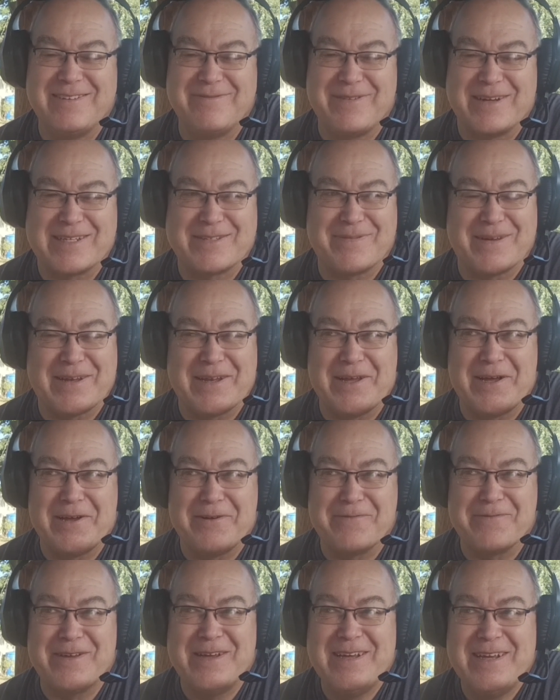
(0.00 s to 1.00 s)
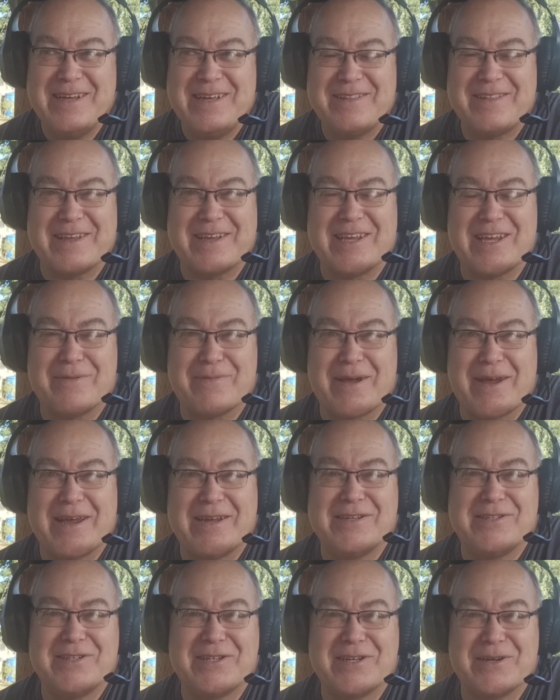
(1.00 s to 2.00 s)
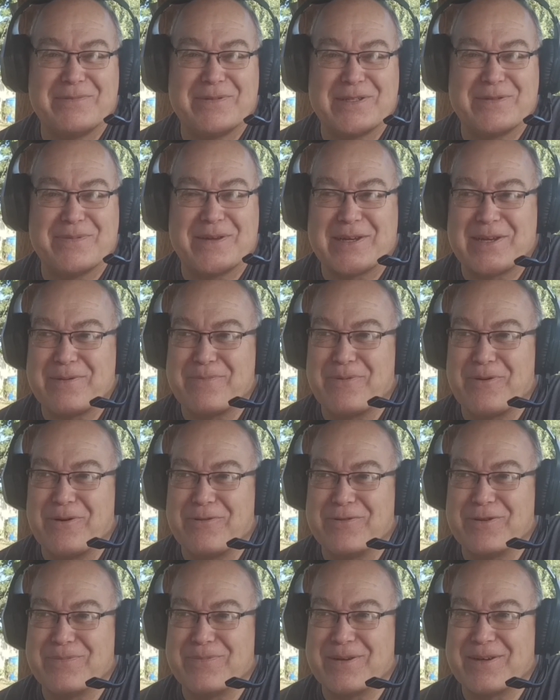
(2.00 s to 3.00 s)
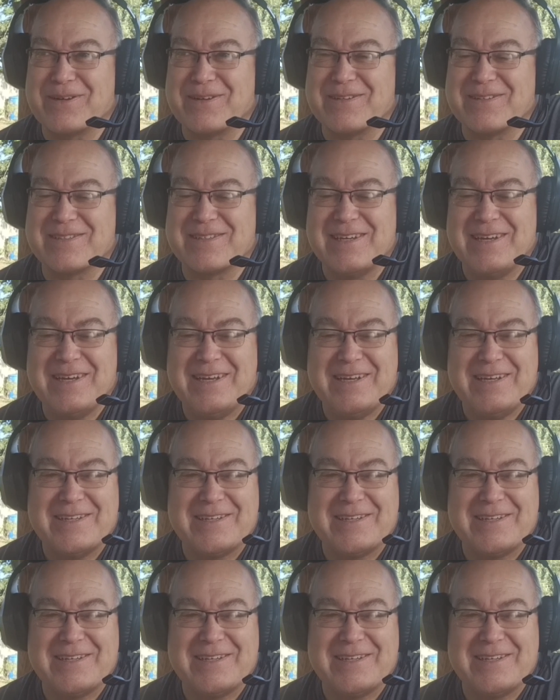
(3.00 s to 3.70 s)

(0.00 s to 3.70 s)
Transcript: makes me laugh thinking about energy companies making profit, because